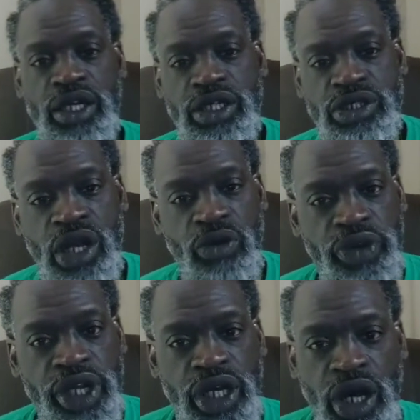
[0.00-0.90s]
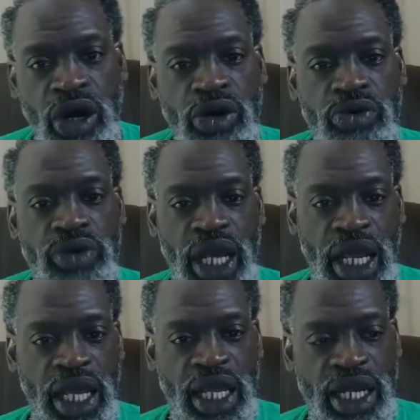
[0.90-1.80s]
so that we could go on
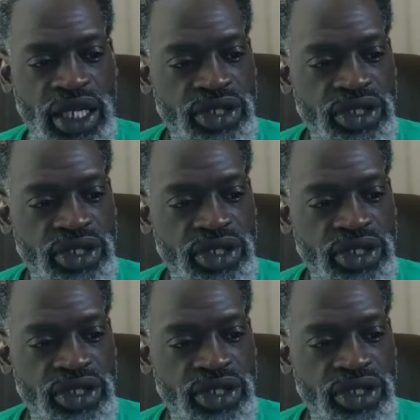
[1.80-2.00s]
and,